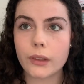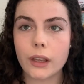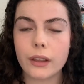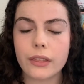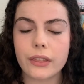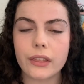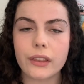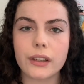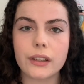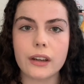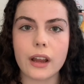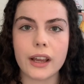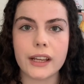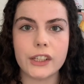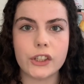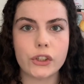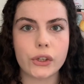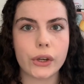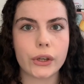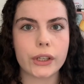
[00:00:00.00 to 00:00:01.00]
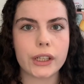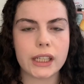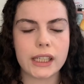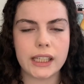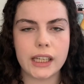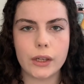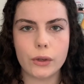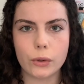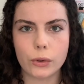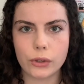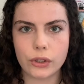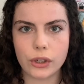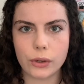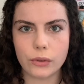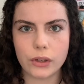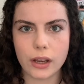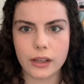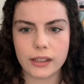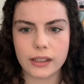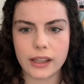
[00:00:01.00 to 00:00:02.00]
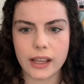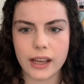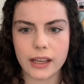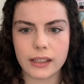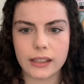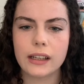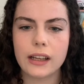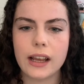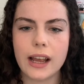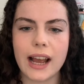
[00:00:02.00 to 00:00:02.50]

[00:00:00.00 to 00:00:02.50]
The Night Circus, he also does this.